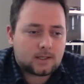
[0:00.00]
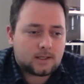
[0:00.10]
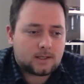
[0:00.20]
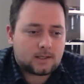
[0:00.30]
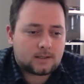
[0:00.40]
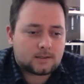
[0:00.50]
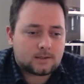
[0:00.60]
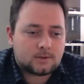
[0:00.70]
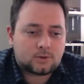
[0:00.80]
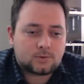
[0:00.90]
And
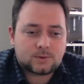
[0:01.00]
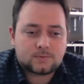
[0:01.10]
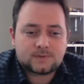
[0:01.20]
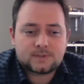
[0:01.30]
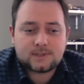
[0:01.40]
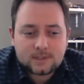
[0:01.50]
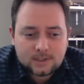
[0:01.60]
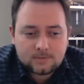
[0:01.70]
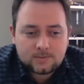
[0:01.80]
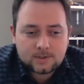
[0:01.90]
in terms of
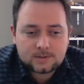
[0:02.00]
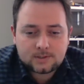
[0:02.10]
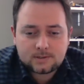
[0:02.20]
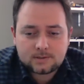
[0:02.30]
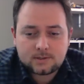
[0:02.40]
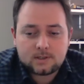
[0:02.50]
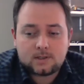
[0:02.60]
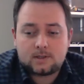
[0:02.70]
skipping this,